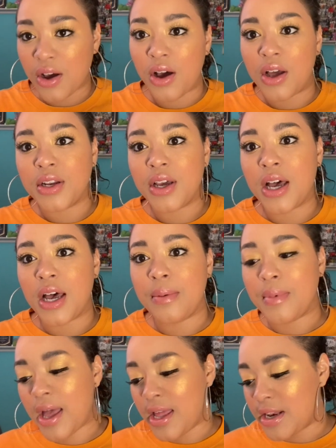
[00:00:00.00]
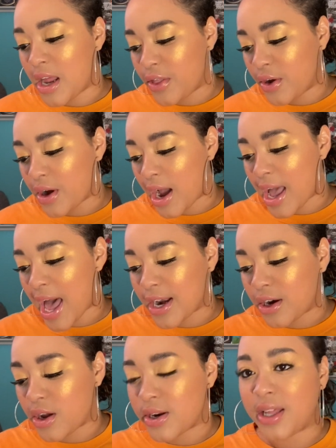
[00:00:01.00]
on um, another, I
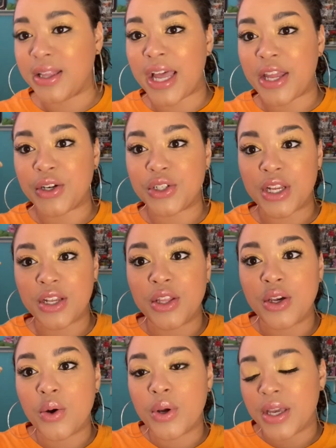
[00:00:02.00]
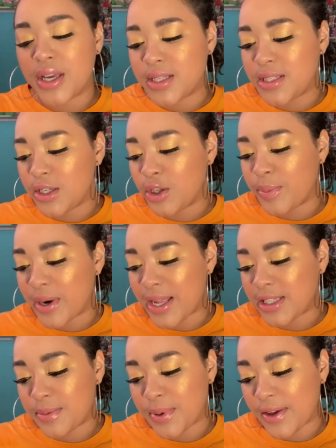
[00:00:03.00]
added on a lighter shade of the Kokie concealer, but I
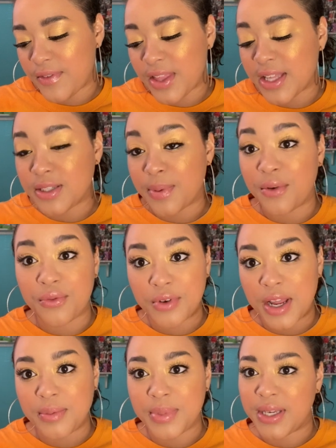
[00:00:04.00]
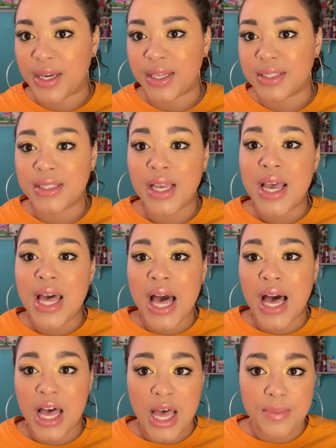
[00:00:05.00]
ended up giving that to my friend because
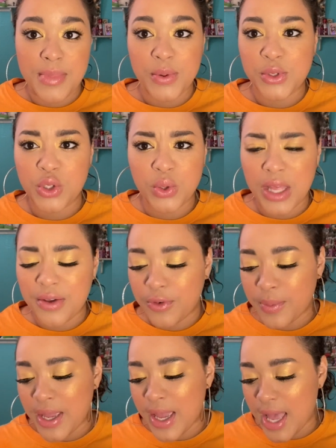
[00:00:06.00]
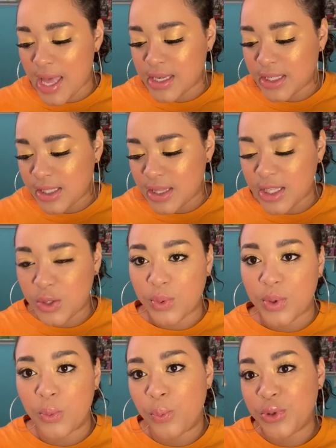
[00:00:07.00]
um, it was too light for me, and this
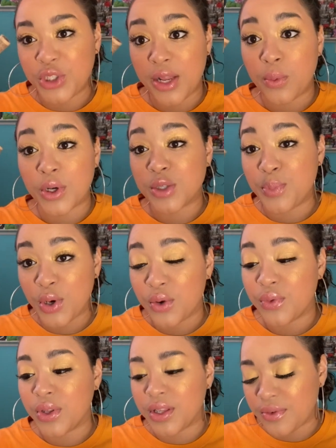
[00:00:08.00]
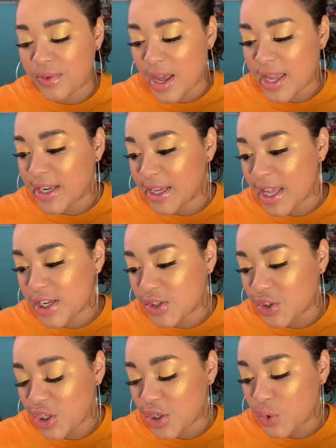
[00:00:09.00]
shade works perfectly fine. Again,
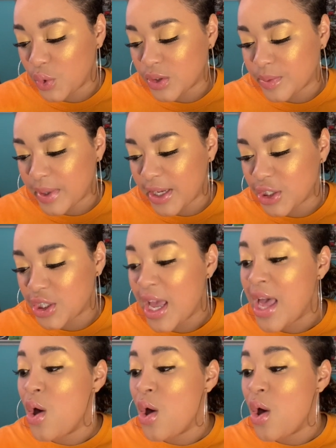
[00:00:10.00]
it's the shade Golden Beige.